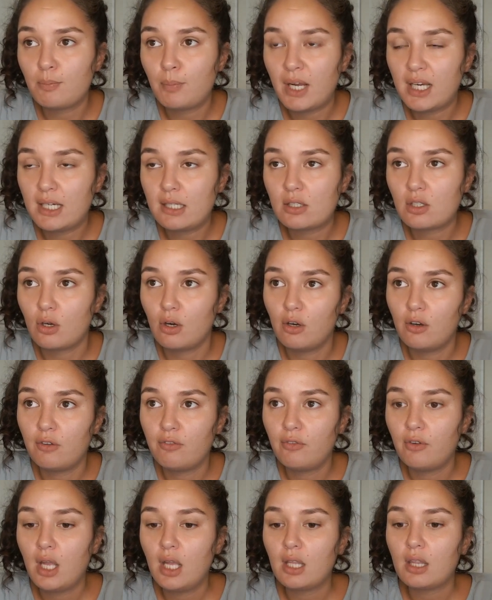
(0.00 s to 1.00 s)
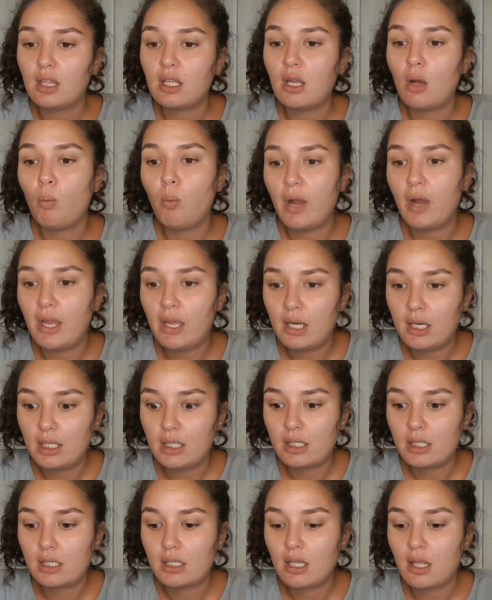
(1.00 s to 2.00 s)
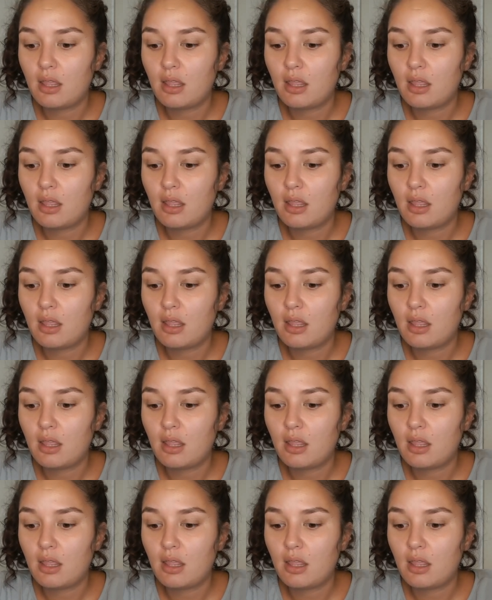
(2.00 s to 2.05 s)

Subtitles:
based off the awareness,